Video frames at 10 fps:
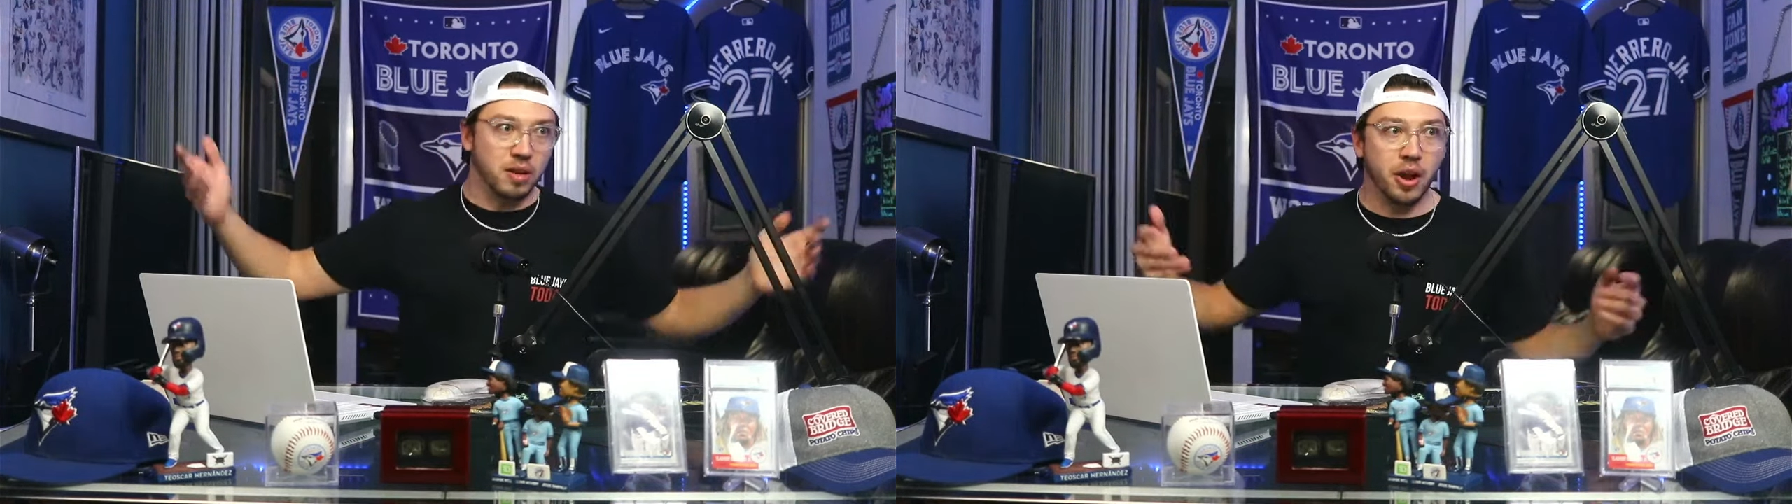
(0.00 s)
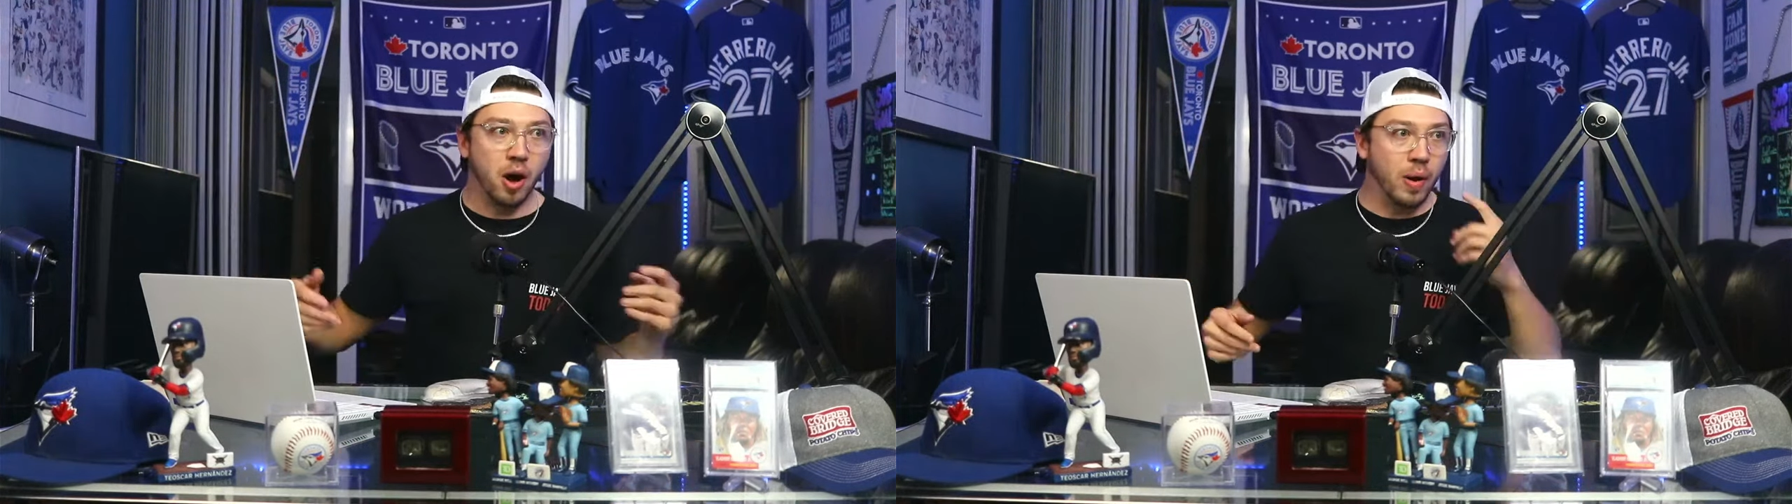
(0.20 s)

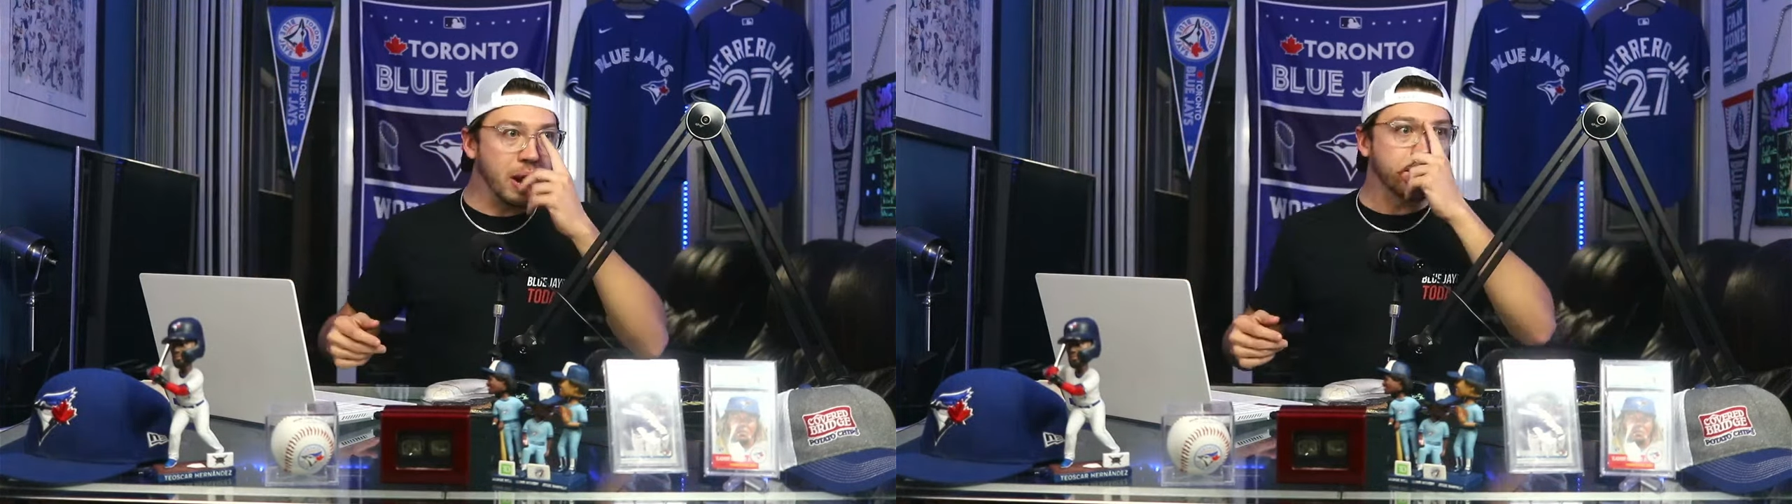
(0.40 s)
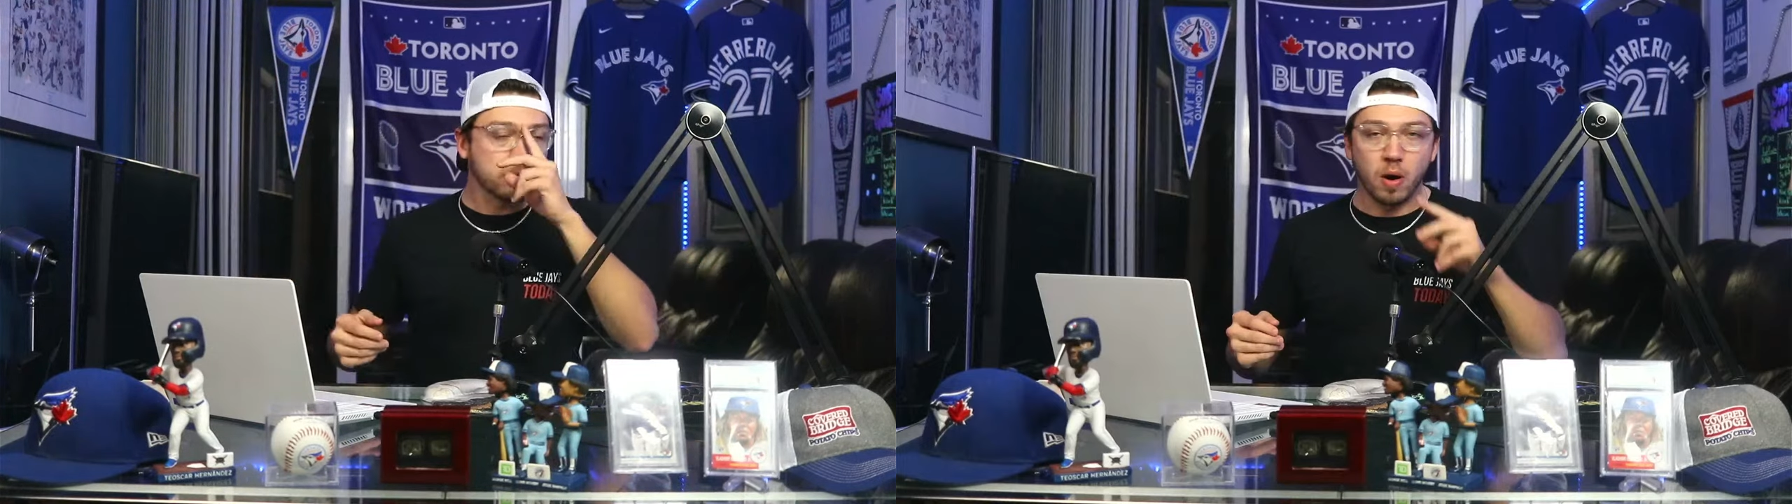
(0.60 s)
you know,
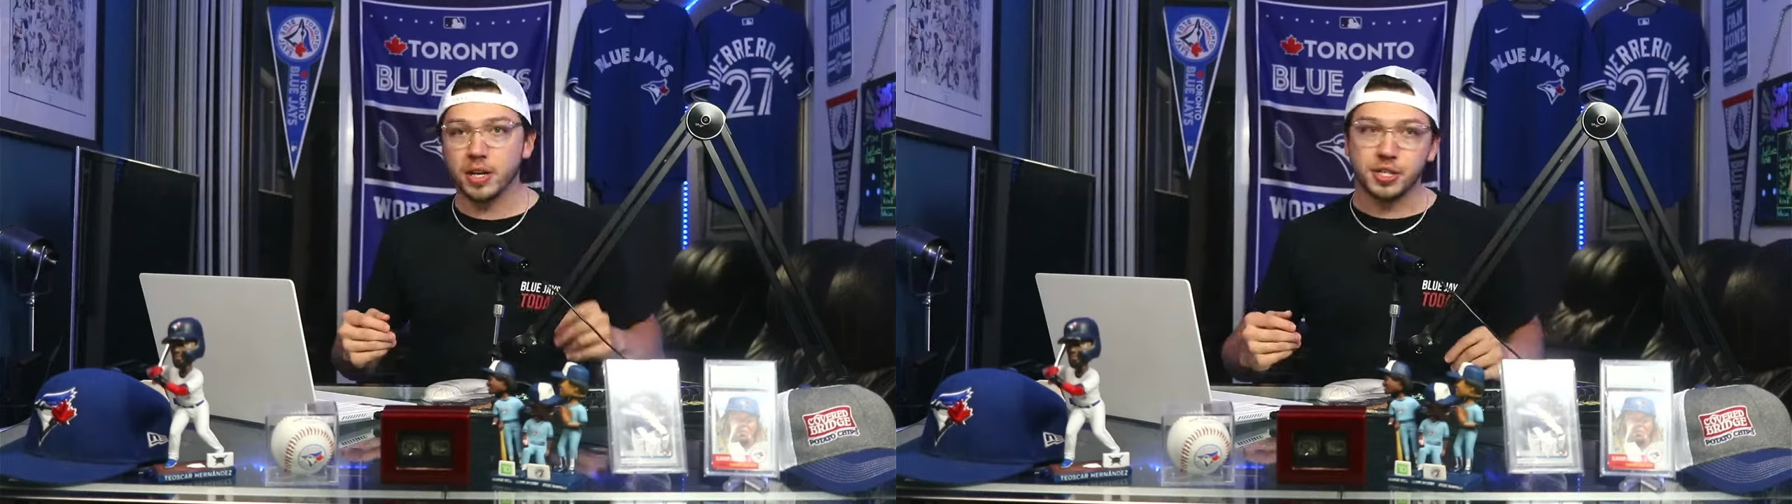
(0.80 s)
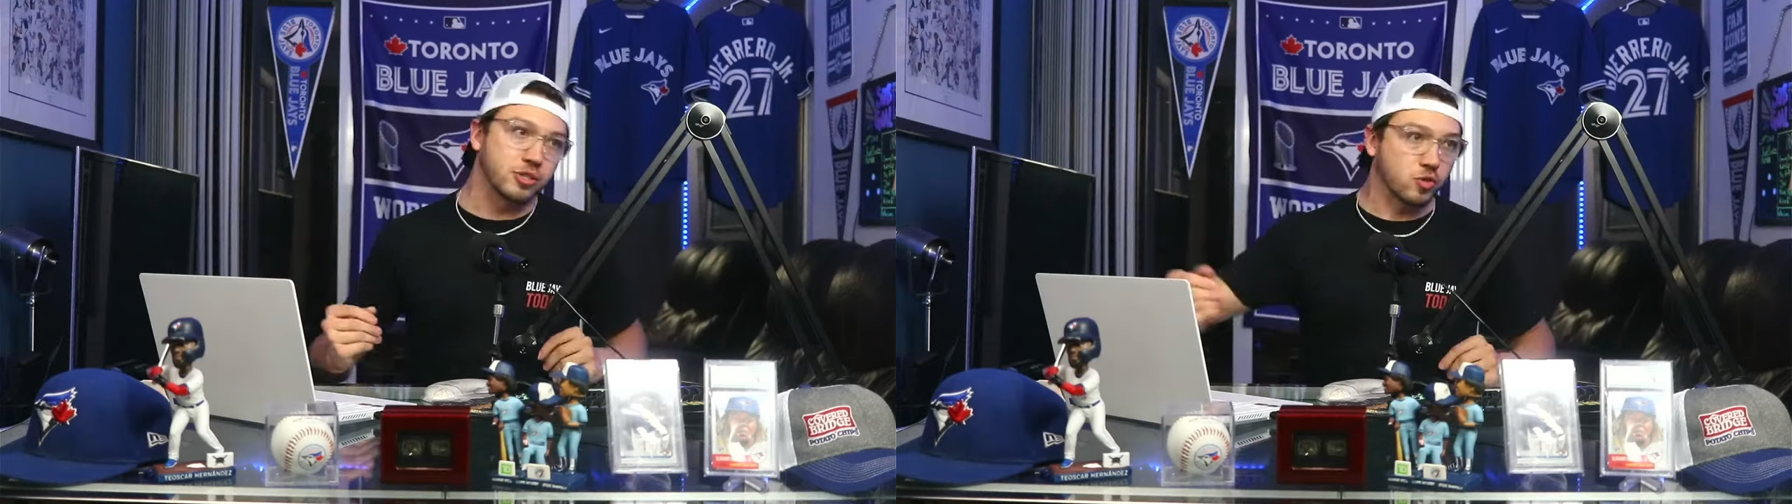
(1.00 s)
Eric
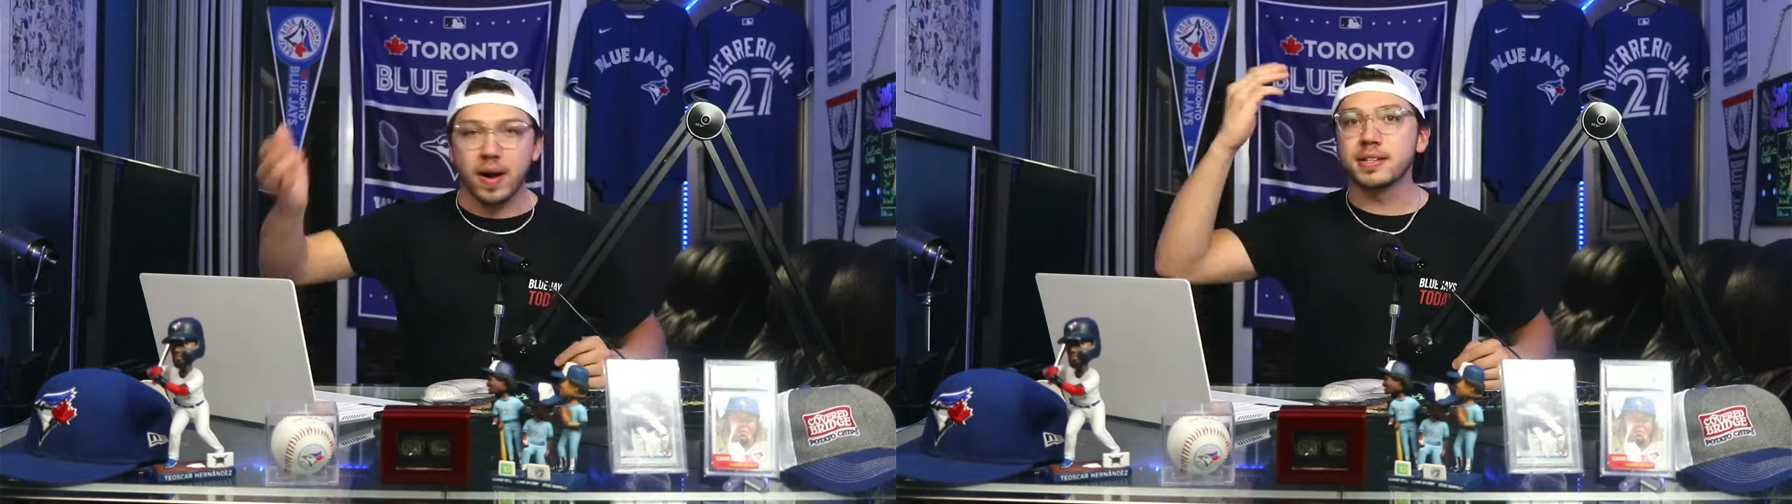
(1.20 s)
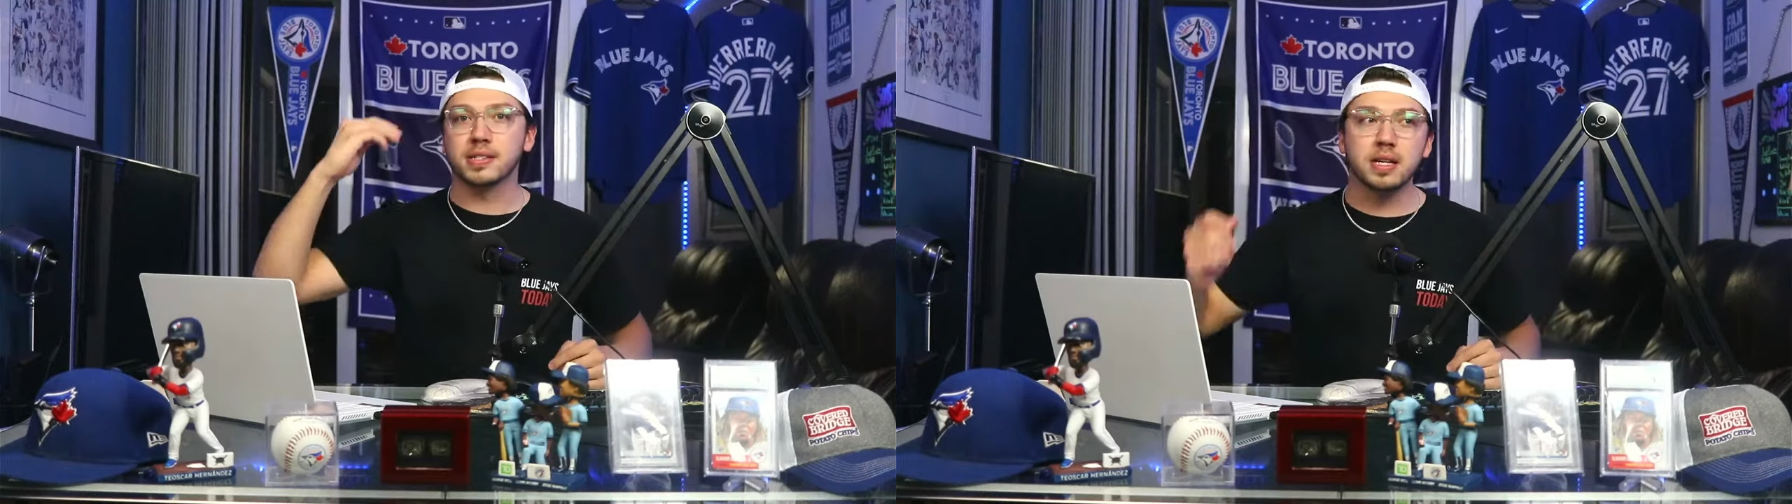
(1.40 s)
Swanson's great